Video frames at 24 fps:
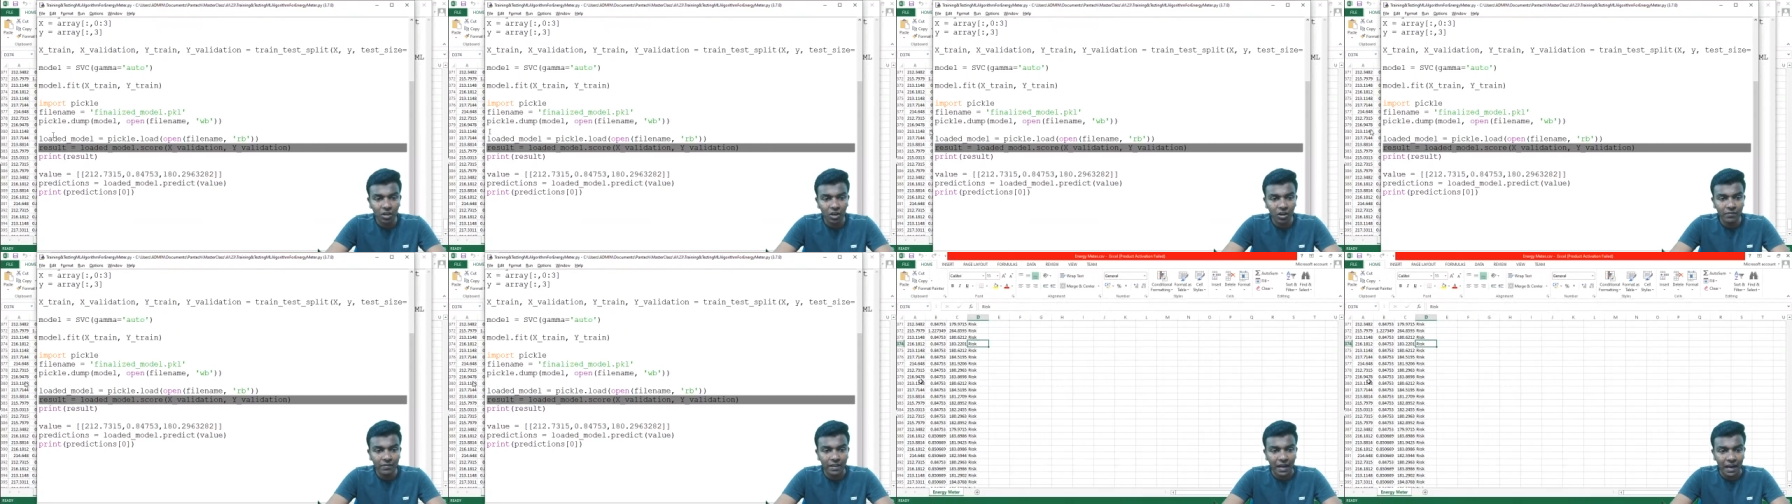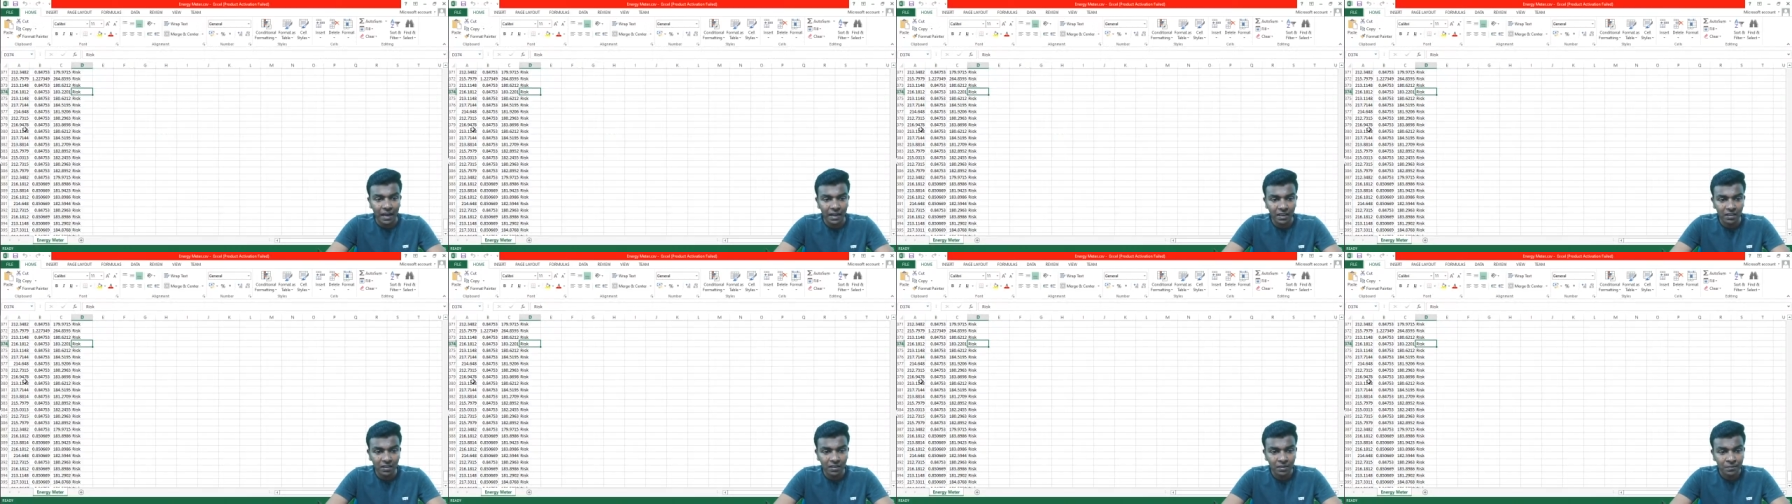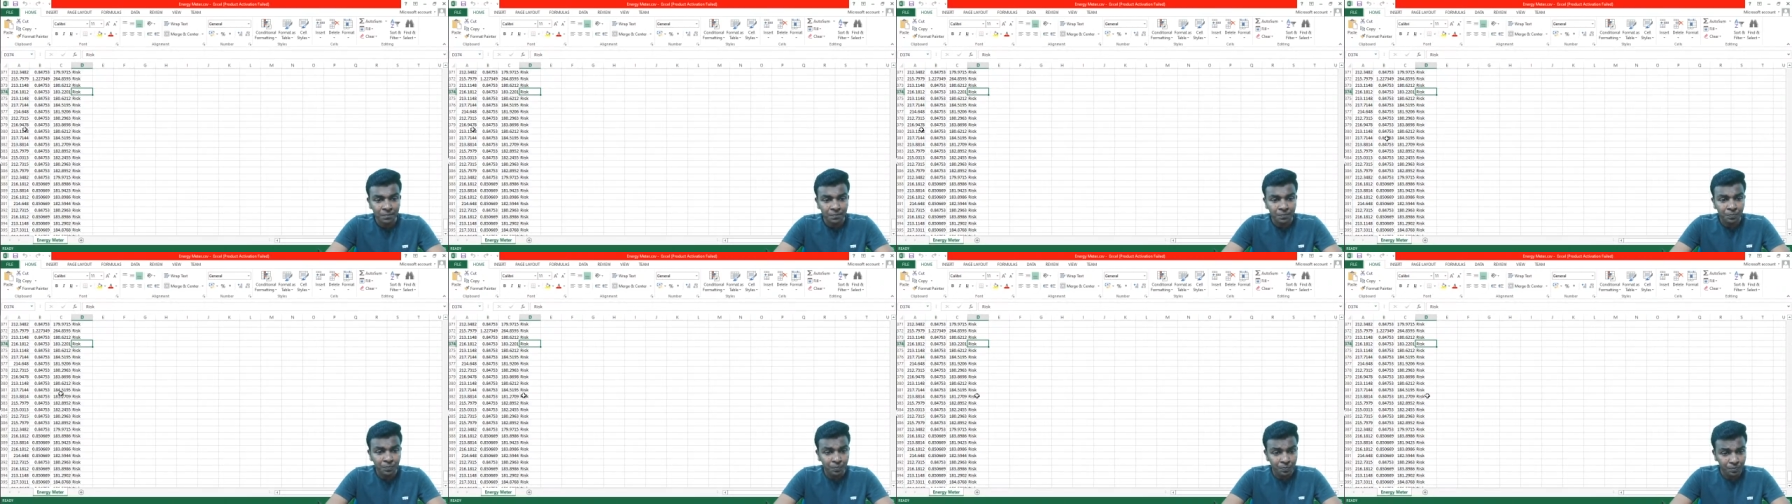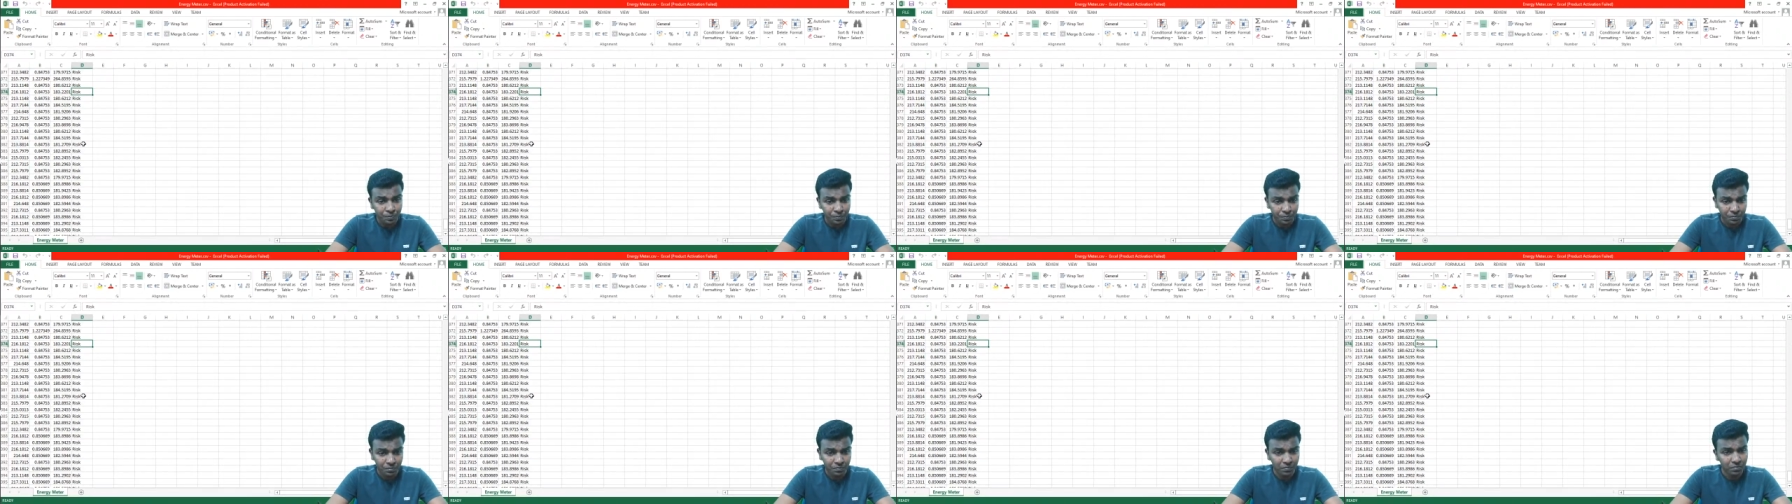of that,
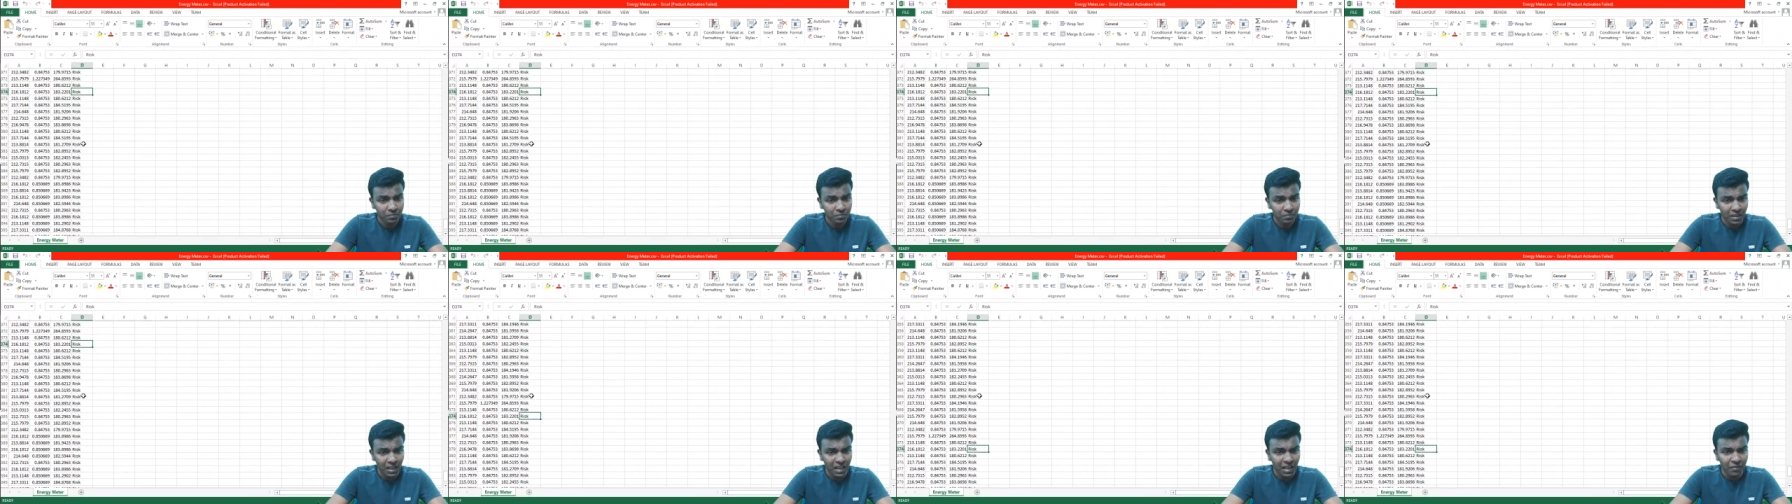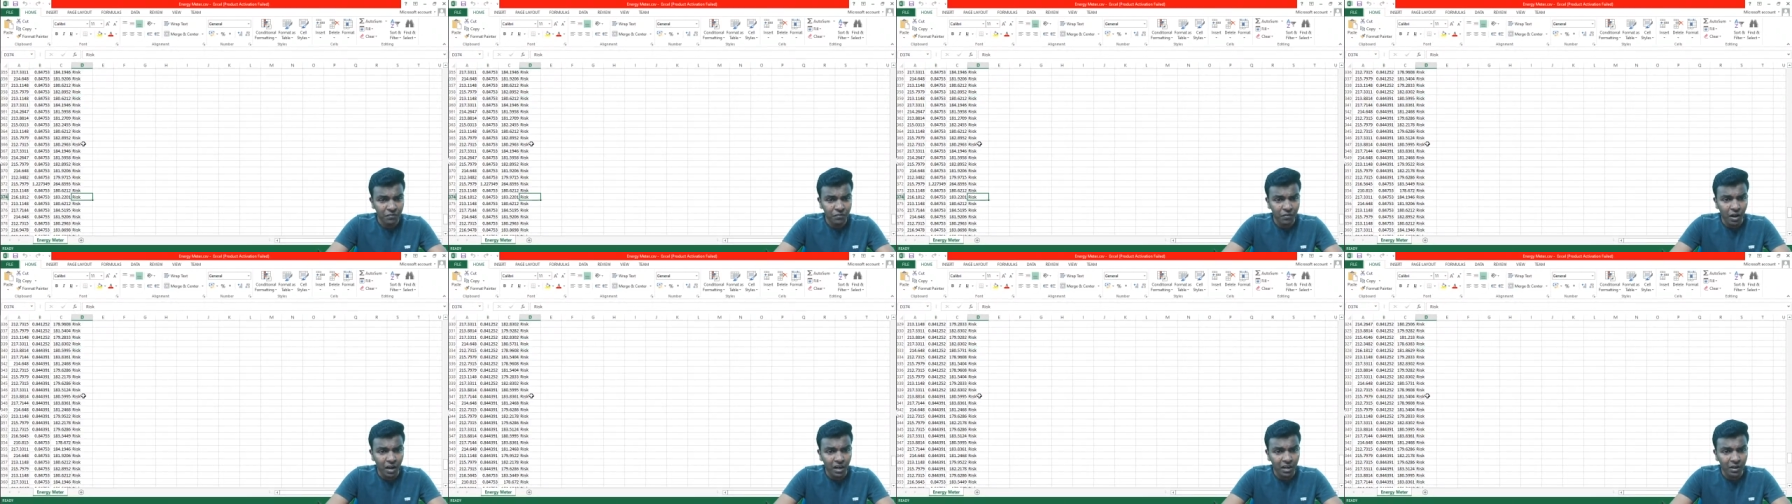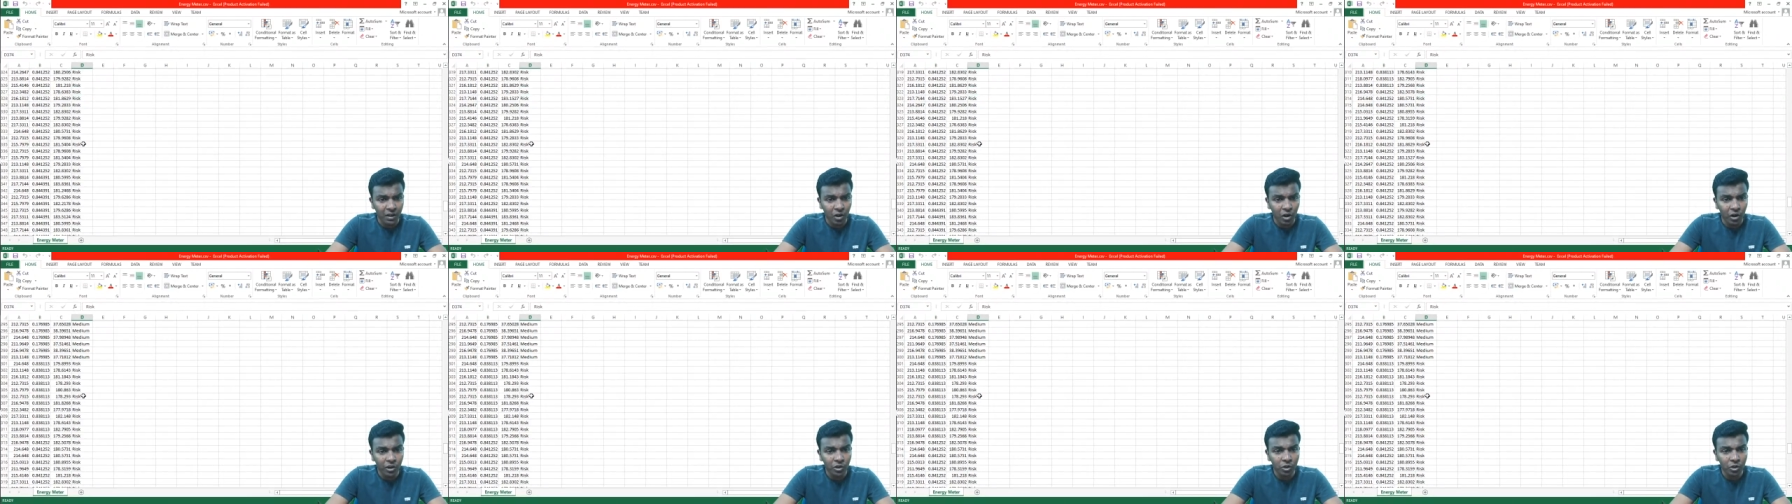if you are going